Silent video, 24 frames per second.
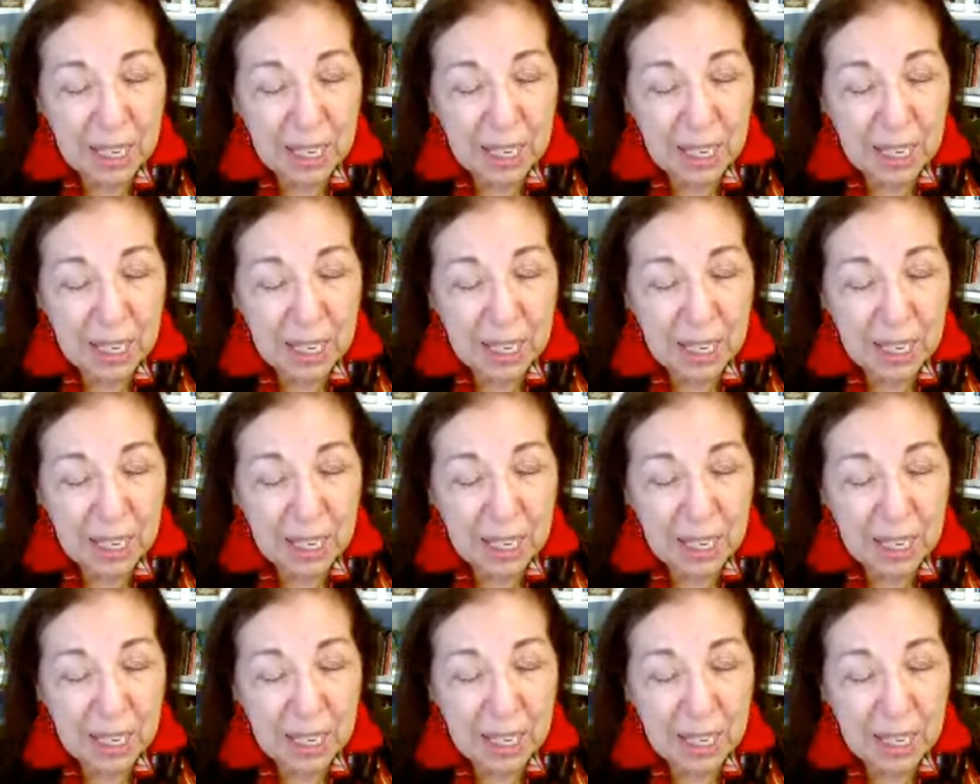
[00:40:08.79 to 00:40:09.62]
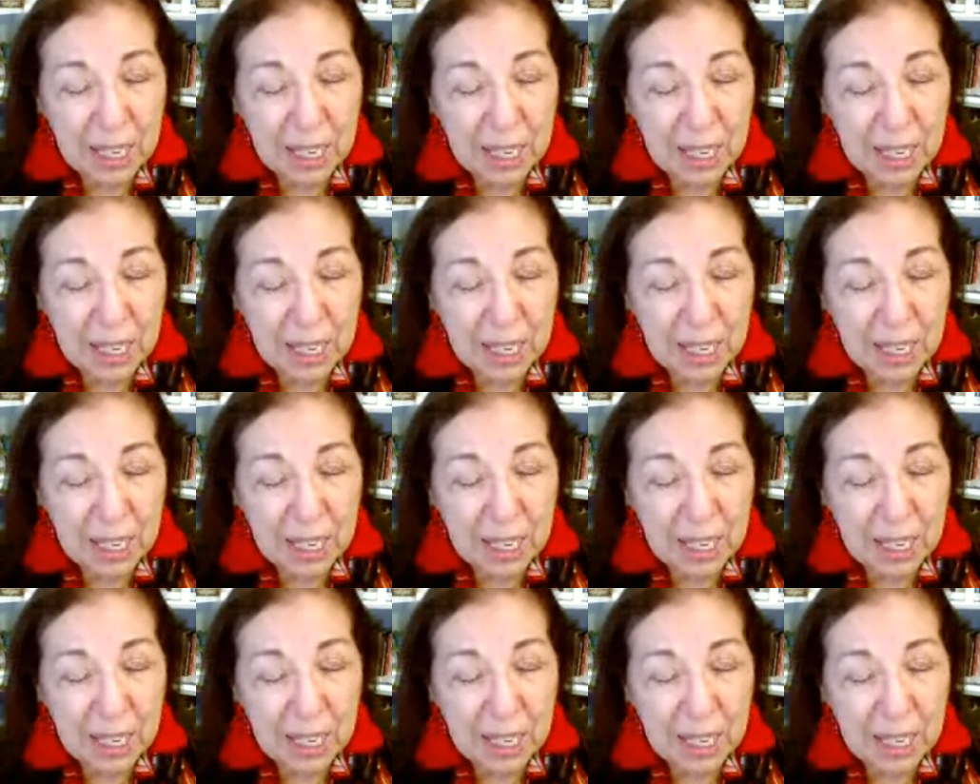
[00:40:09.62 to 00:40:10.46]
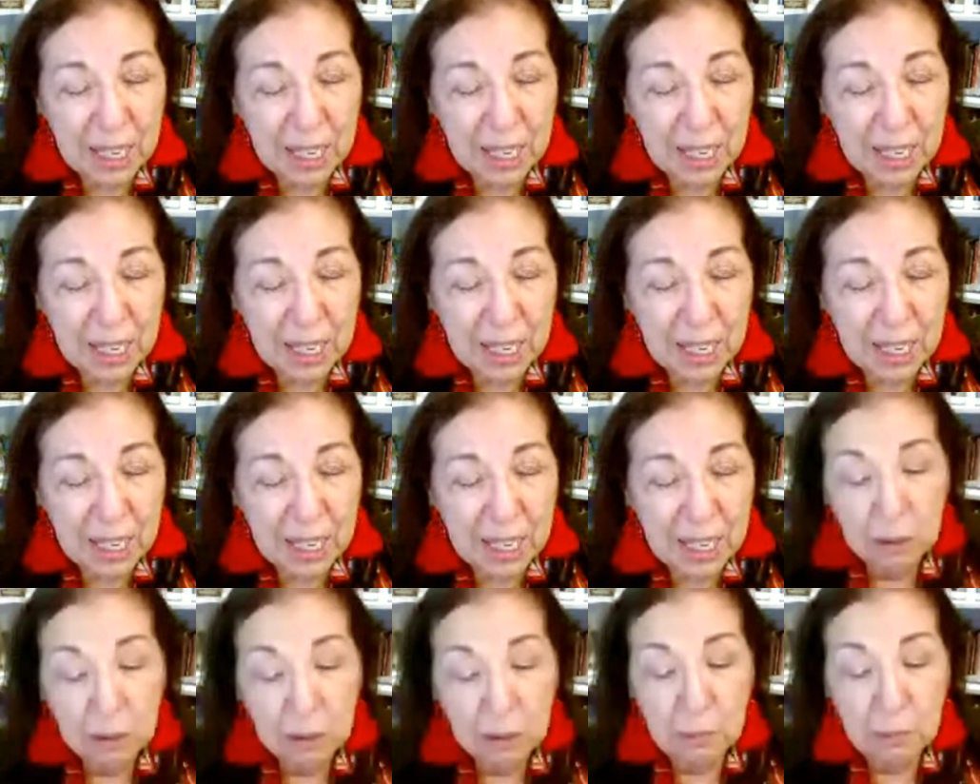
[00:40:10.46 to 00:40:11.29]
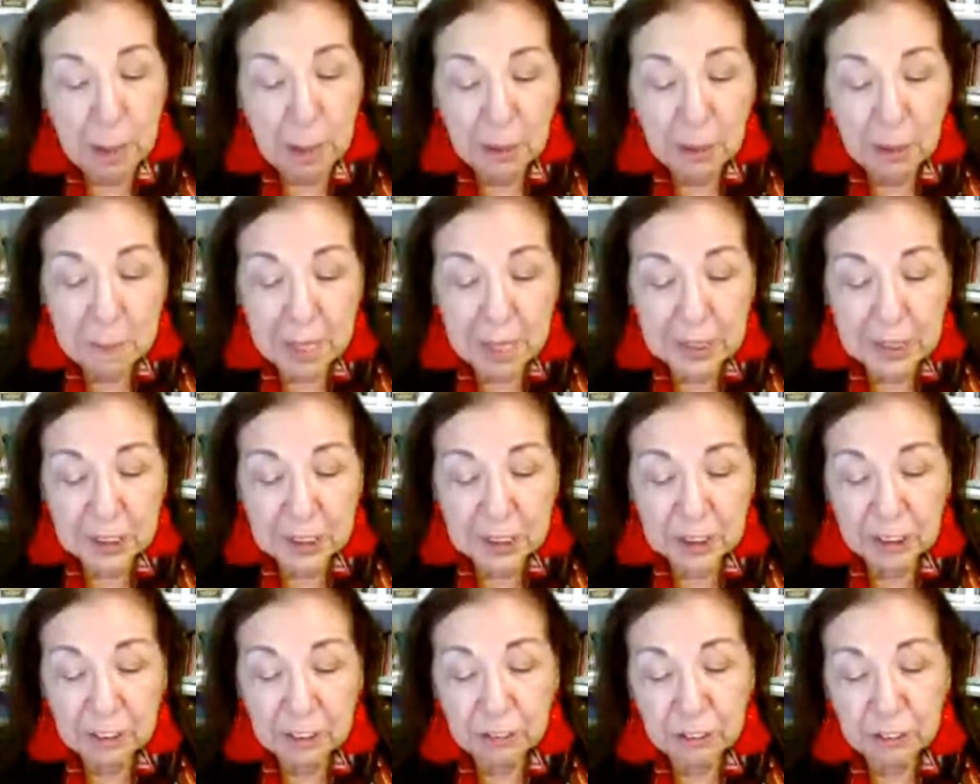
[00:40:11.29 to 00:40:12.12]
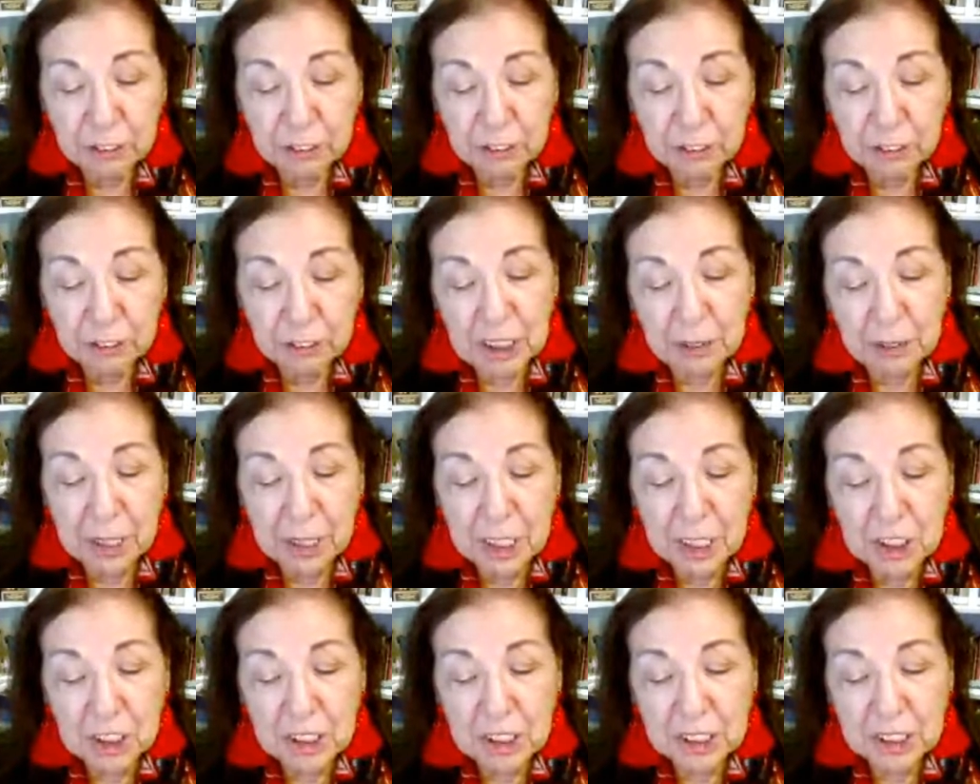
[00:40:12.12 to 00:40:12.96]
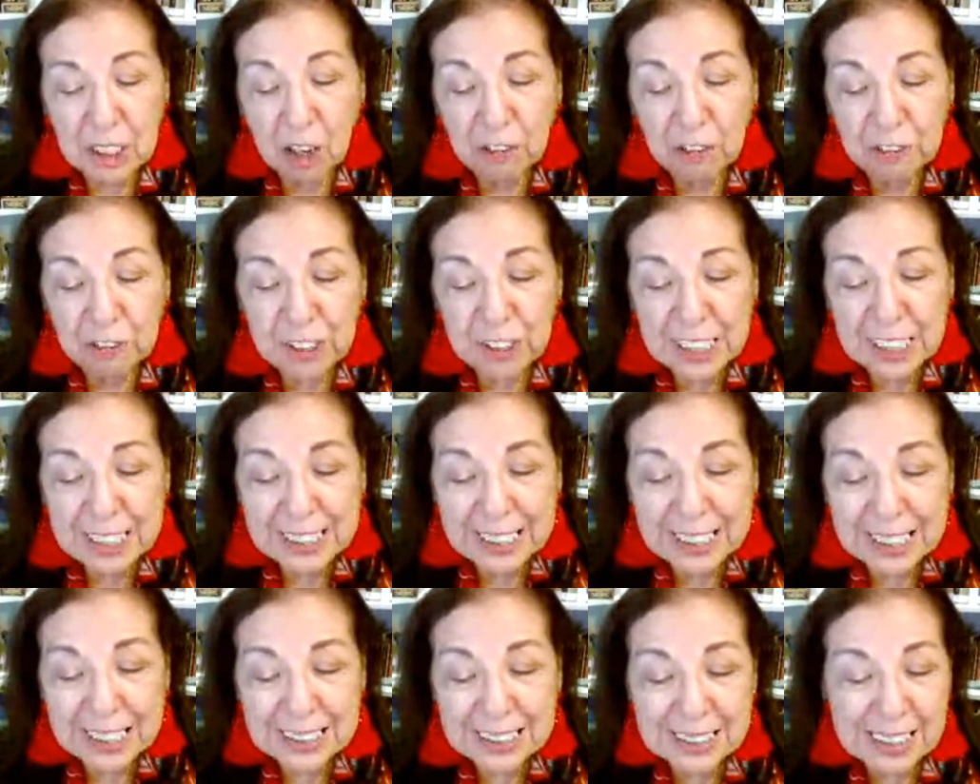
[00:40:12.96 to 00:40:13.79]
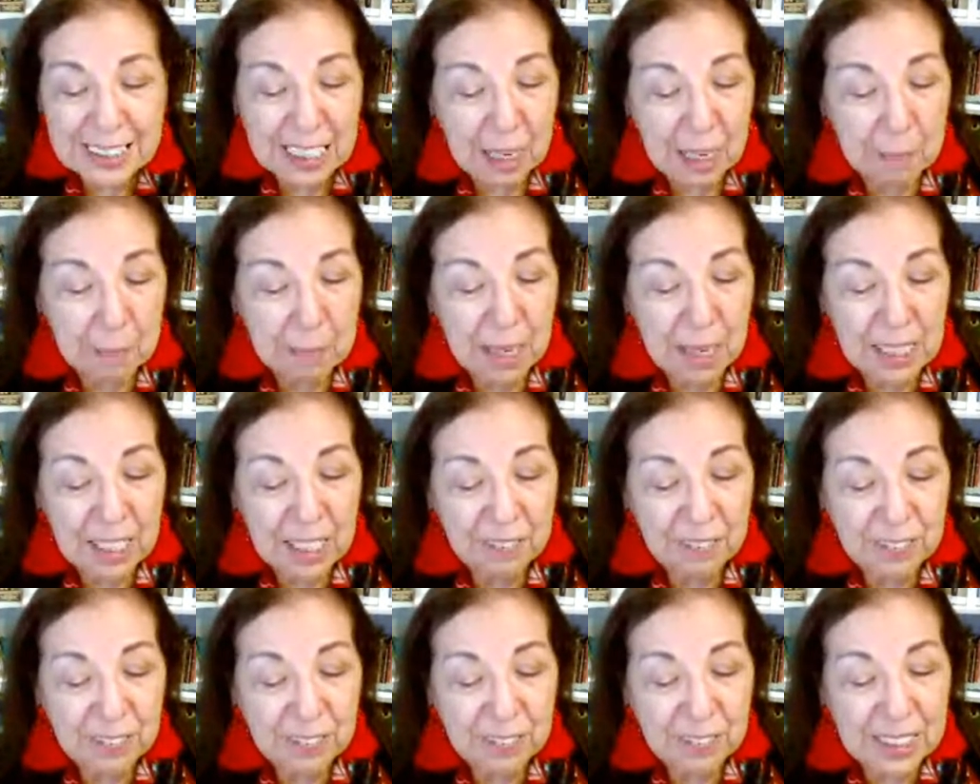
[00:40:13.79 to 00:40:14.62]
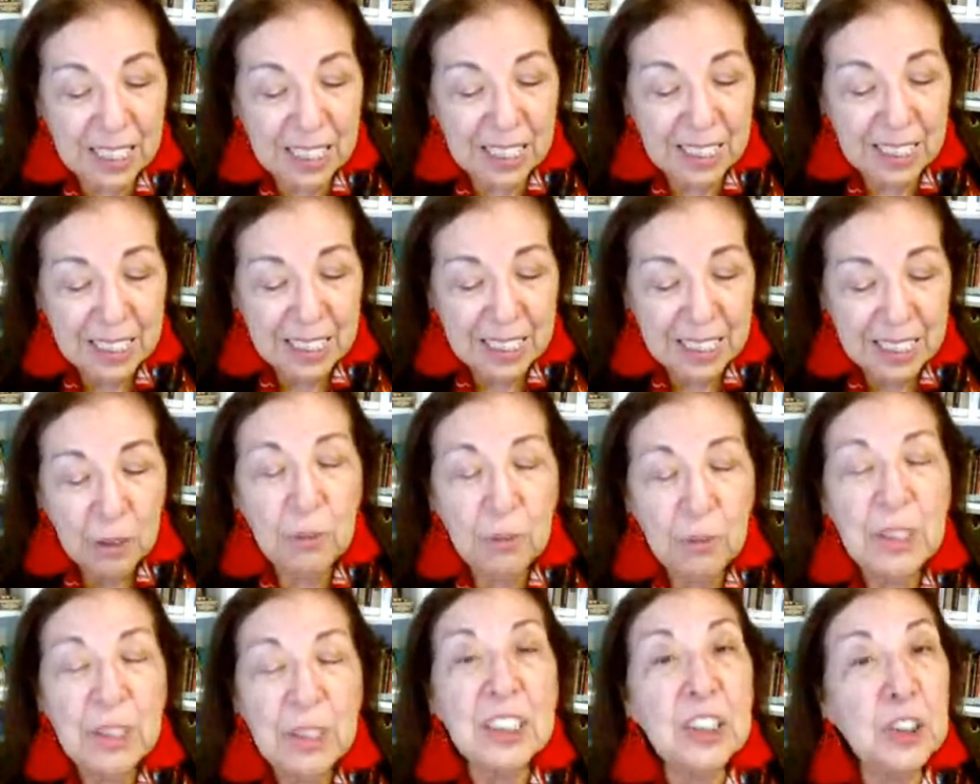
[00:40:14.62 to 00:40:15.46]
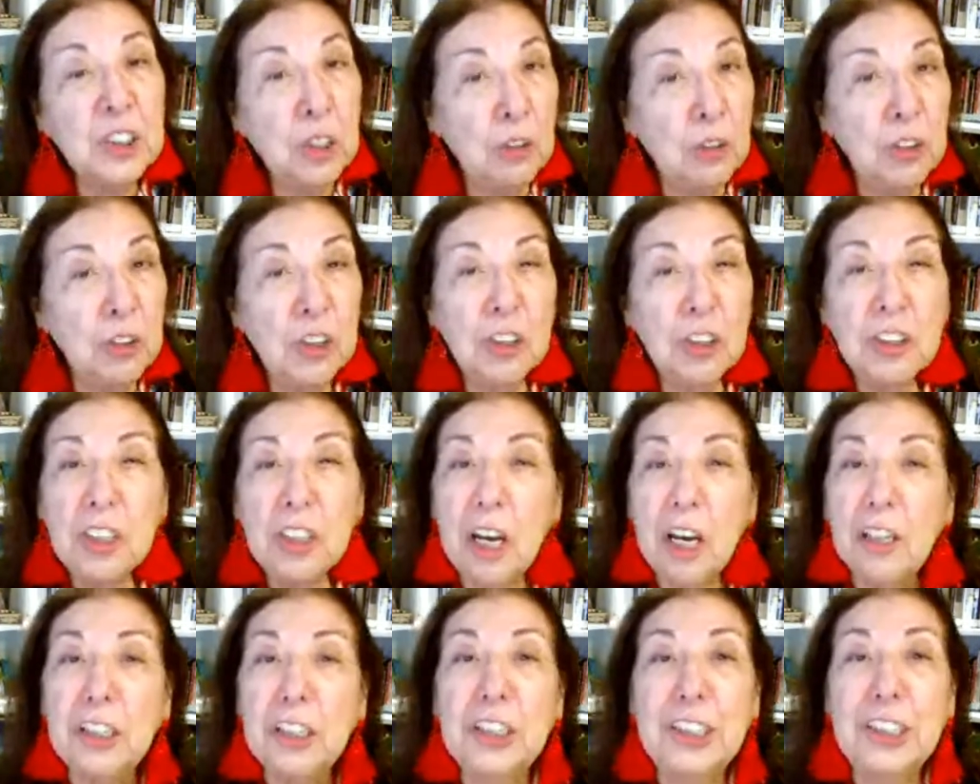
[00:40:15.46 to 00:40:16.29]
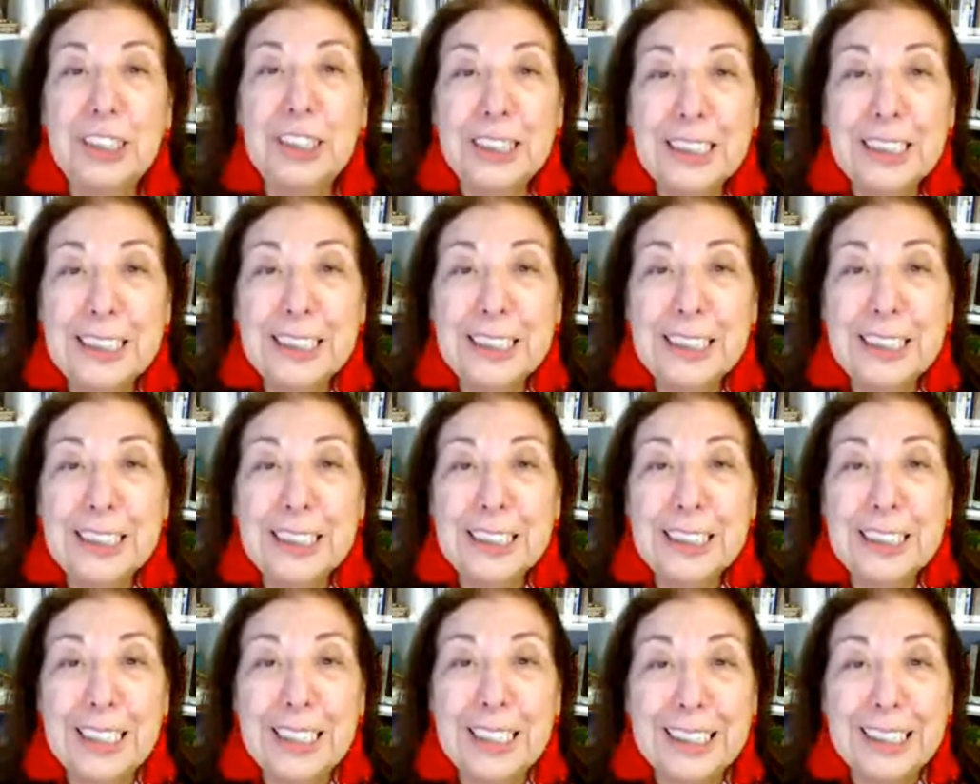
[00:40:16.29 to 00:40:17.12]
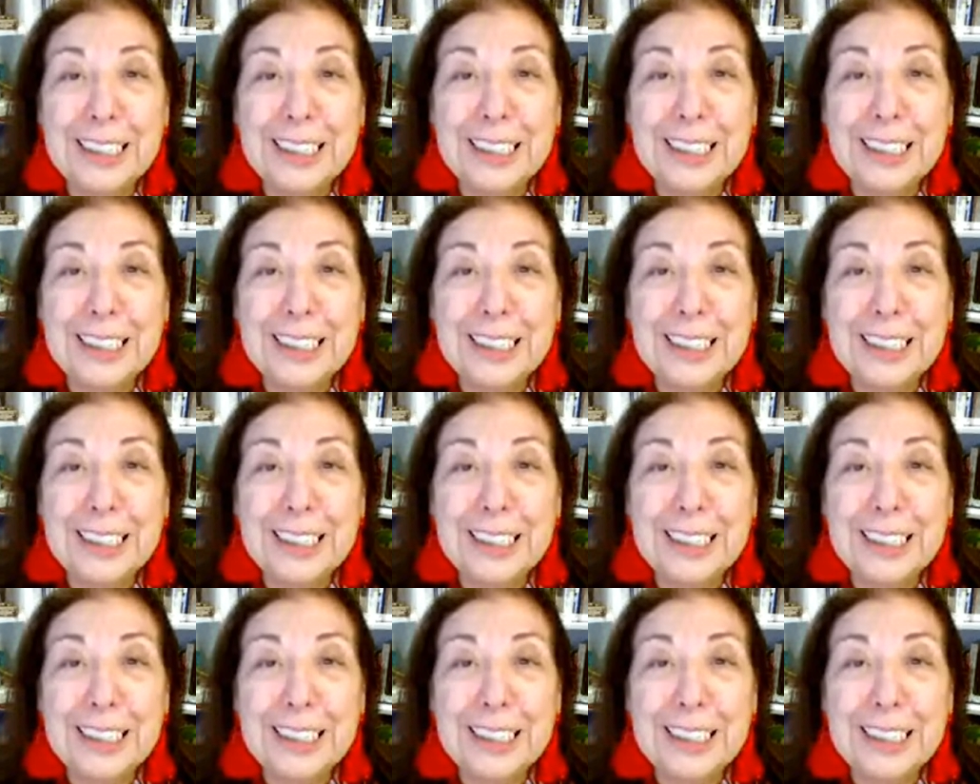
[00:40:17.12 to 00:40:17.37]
Sandra Cisneros, colon, rebel mentor for generations of hijas de la mala vida with a social consciousness.